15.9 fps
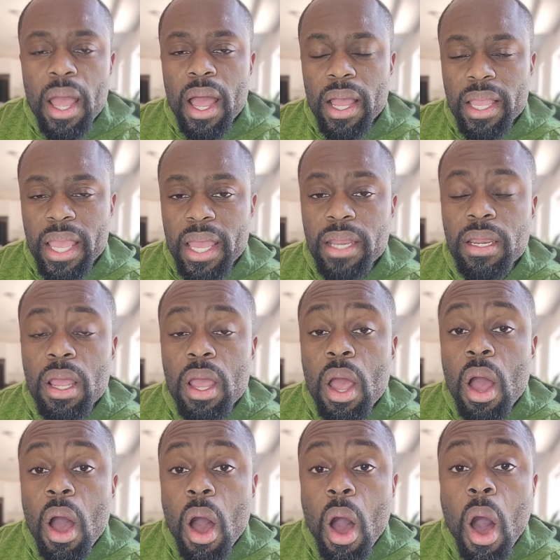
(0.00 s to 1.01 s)
Again.
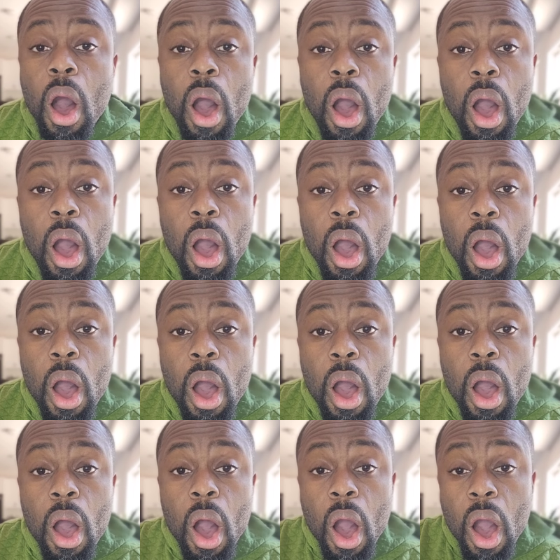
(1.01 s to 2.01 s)

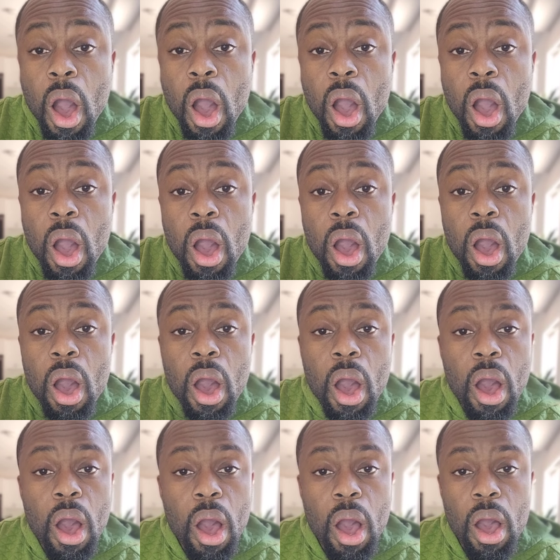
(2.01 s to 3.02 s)

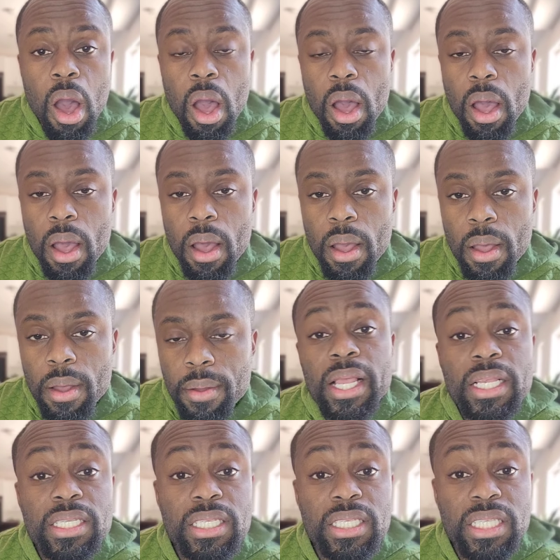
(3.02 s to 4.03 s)
Ah.
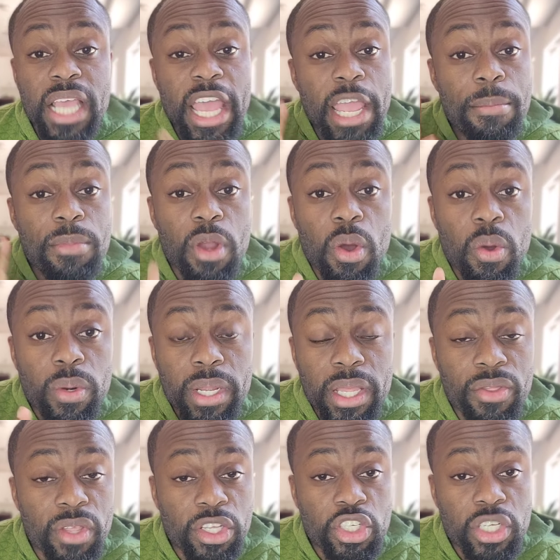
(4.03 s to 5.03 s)
Same note
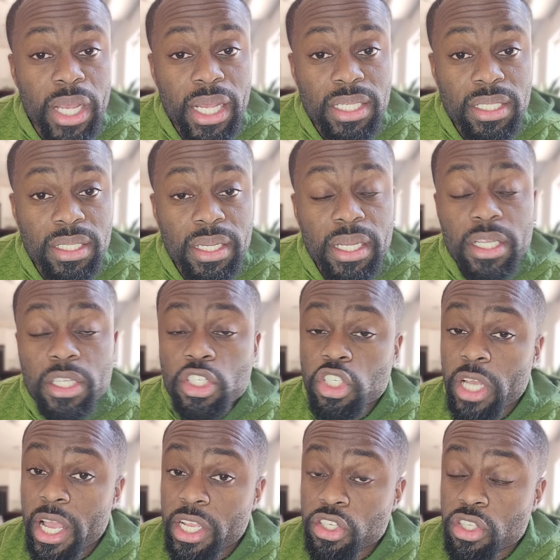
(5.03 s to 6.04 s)
in the chest.
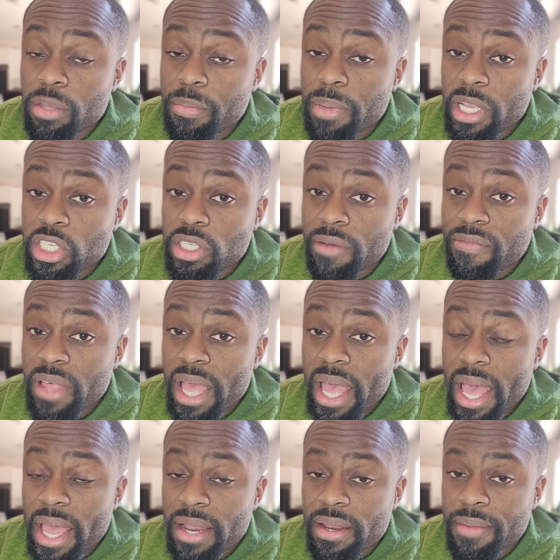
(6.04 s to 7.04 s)
Change the pitch of the
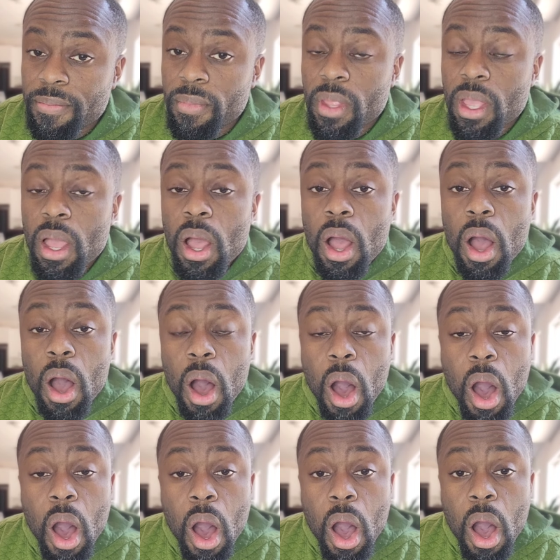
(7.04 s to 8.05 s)
head.
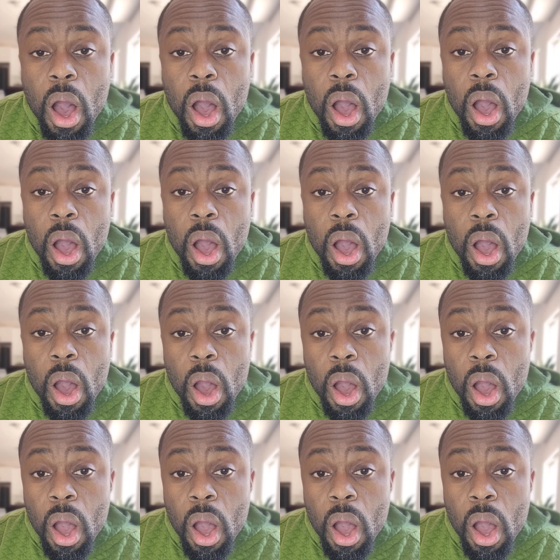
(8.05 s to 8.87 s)
Ah.